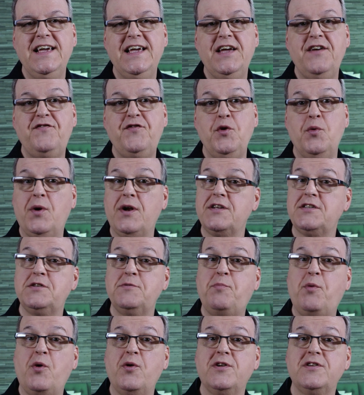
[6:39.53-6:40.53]
If you want to
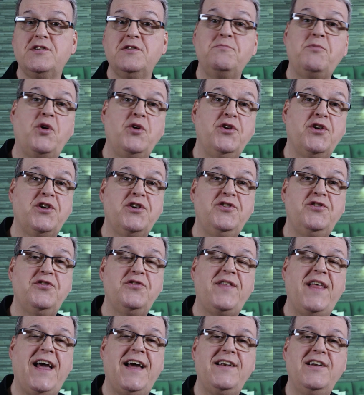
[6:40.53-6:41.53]
support us some more, you can
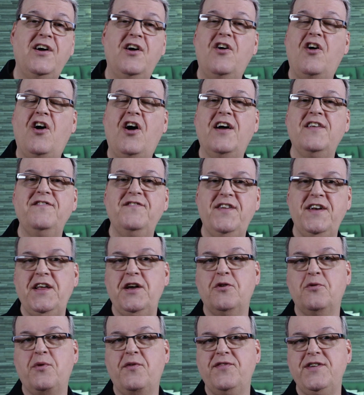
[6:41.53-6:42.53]
do that on
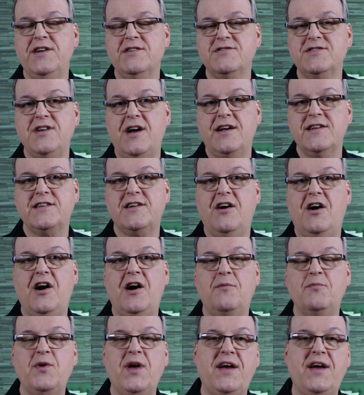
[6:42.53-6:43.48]
videorevealed.com.